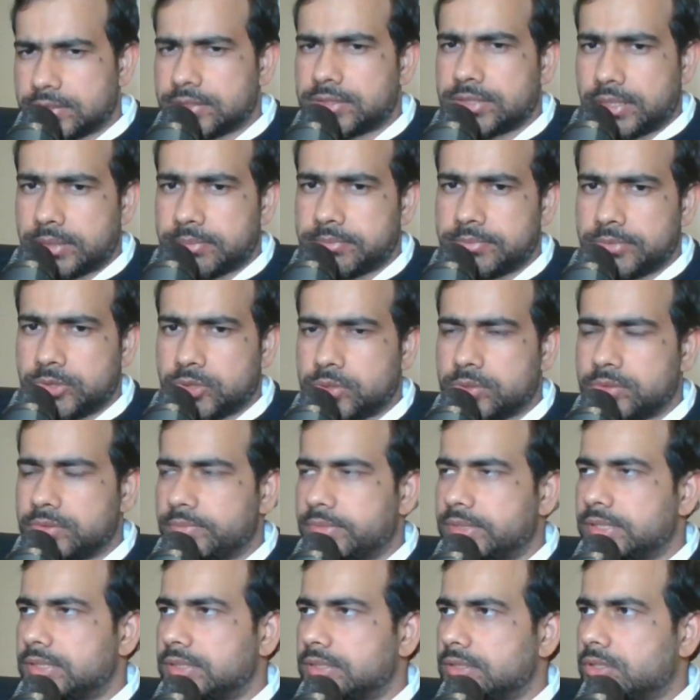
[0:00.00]
Some do,
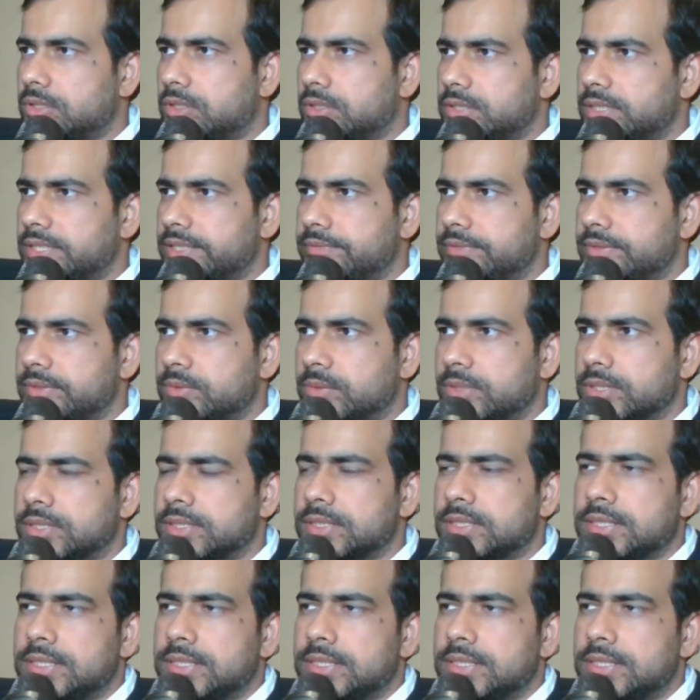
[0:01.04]
but not everyone.